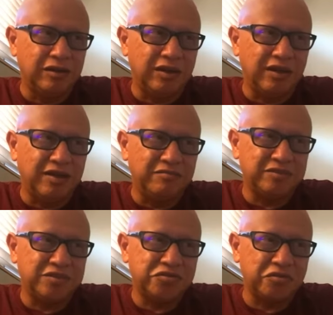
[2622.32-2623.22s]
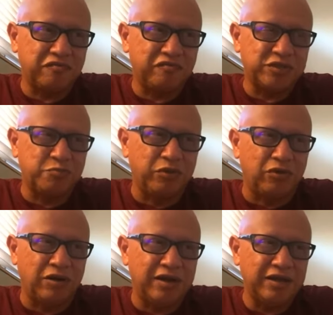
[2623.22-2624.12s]
um, to sort of
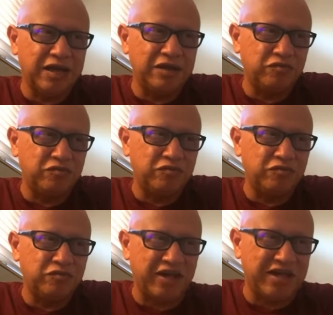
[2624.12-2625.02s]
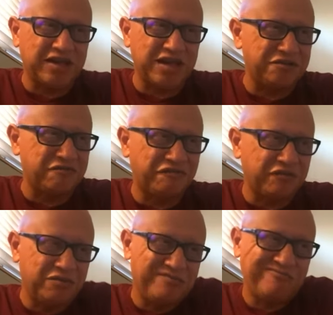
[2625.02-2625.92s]
explore. And, and it was just fun, kind of,
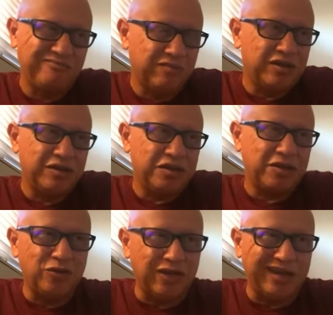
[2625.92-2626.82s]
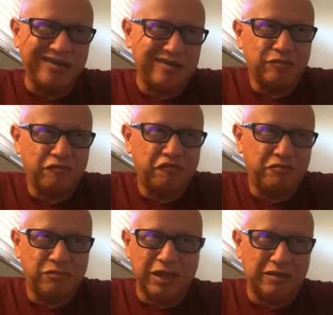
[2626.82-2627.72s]
you know, like
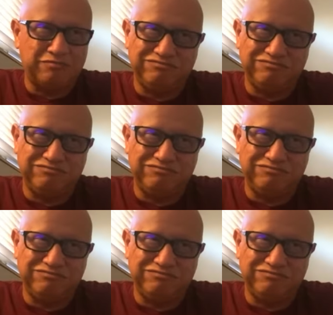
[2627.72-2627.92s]
like